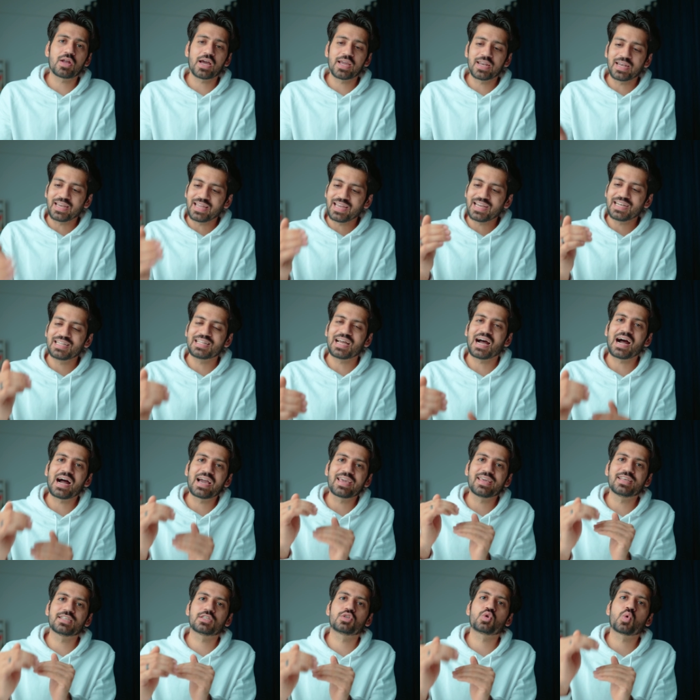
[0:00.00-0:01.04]
I need the
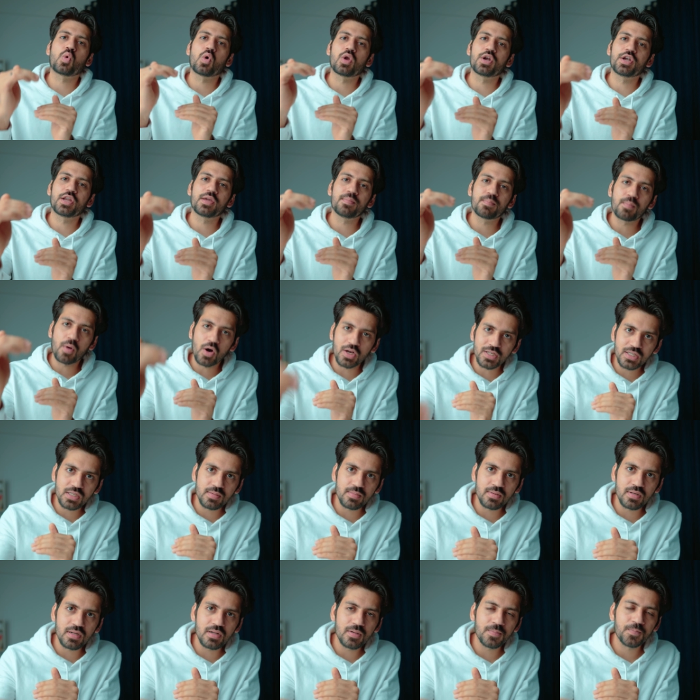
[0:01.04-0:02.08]
highest quality
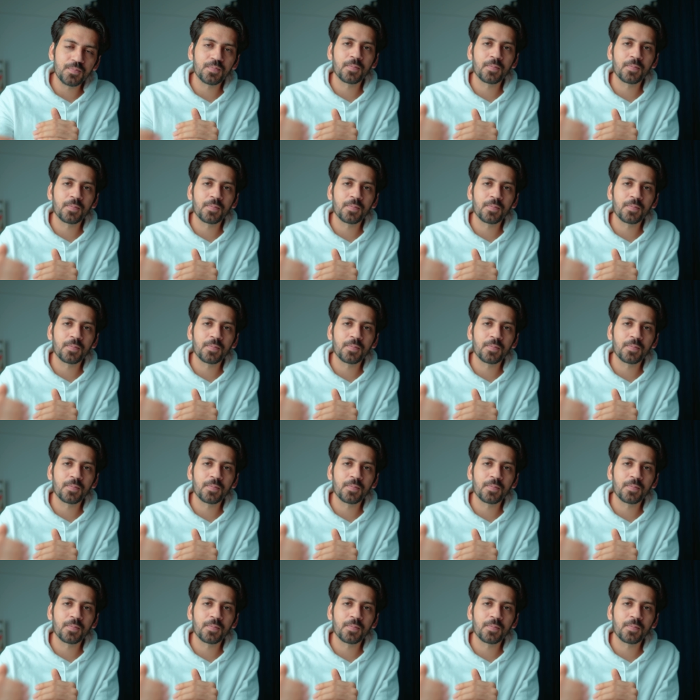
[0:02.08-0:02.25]
possible.